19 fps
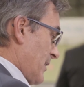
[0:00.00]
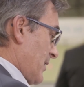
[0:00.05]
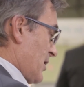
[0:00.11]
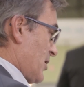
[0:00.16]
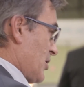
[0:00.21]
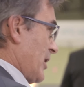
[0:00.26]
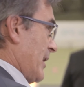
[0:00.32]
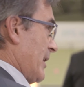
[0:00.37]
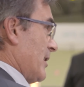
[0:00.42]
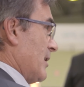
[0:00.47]
the
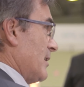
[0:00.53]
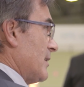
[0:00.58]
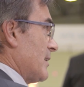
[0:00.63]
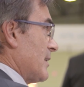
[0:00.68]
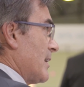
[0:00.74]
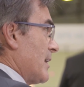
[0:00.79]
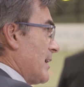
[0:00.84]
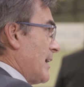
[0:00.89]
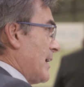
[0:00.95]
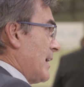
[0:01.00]
chair
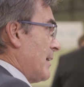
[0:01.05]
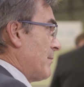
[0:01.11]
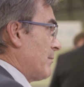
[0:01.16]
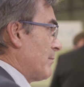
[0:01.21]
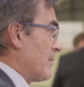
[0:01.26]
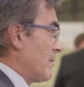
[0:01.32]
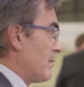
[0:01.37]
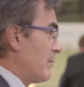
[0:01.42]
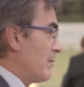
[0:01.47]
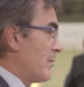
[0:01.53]
and
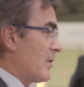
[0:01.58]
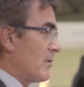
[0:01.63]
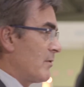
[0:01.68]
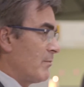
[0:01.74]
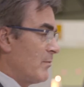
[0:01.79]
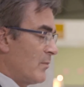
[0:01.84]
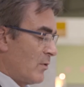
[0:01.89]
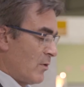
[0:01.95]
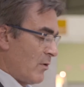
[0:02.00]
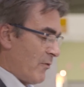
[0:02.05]

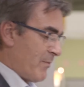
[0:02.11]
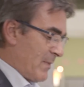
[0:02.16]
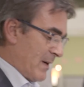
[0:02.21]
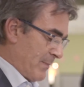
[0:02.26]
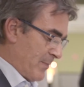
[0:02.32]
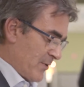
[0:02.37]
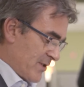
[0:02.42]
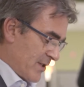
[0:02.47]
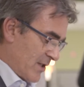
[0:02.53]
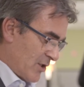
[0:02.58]
move my
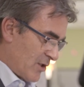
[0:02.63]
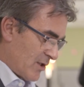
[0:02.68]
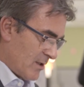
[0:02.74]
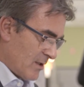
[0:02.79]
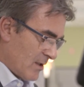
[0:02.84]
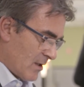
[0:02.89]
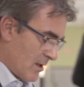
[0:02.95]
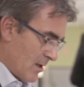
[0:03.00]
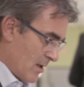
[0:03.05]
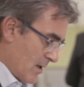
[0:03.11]

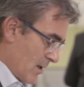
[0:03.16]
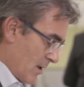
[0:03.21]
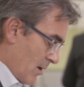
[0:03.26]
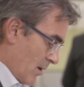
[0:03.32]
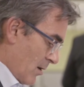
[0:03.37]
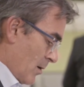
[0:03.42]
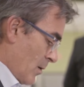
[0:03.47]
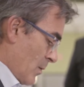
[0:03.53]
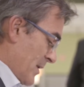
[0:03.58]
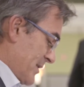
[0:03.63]
position
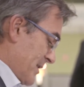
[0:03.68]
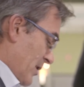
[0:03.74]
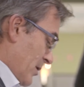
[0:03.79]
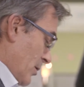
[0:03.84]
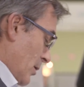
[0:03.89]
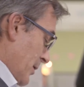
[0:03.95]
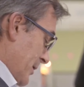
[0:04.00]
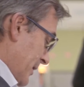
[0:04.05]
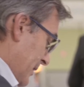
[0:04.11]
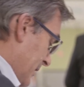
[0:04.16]
always
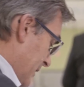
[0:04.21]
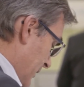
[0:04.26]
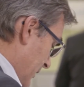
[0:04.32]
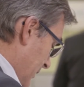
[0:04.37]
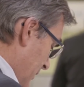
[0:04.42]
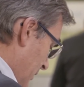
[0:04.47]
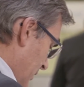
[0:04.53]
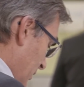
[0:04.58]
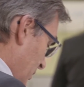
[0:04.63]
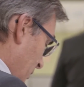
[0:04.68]
according
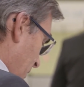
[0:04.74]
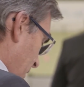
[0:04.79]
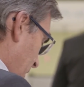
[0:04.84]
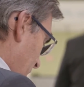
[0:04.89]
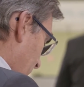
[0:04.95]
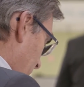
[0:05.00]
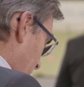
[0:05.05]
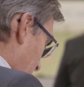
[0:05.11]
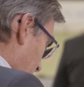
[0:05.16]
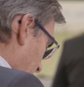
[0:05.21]
to
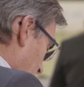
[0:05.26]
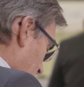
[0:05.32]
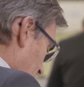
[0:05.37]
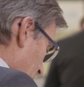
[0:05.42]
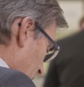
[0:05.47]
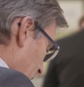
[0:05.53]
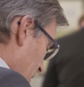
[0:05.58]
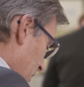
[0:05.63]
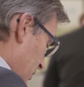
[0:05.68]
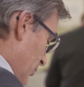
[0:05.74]
the
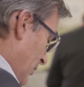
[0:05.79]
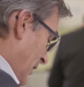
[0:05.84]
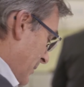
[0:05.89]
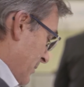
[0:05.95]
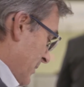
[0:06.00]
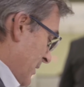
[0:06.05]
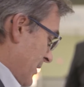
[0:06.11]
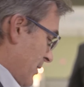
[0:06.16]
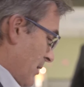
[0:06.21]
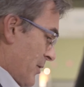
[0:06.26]

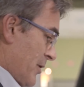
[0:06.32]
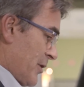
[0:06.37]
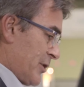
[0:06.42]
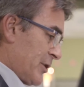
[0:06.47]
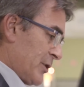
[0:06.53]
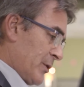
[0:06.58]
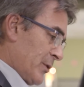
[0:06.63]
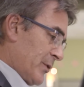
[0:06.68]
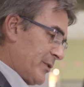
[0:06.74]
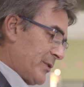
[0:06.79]
treatment on the
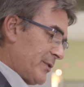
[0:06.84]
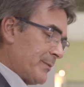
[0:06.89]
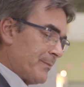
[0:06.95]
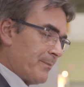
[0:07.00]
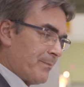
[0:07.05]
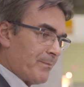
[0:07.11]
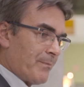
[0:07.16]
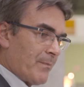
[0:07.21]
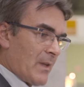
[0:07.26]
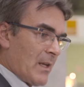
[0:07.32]
tooth.
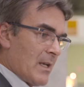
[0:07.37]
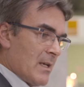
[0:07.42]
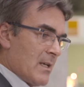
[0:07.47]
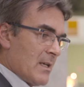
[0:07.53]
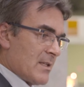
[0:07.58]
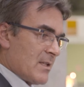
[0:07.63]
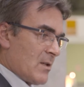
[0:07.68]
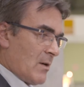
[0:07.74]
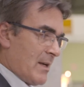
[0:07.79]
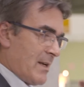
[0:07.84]

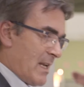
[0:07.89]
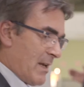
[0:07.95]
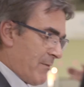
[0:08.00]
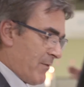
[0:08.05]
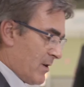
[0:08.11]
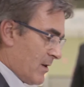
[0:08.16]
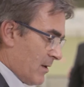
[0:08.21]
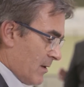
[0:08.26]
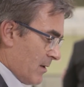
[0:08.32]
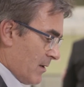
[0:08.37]
So I
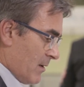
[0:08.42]
never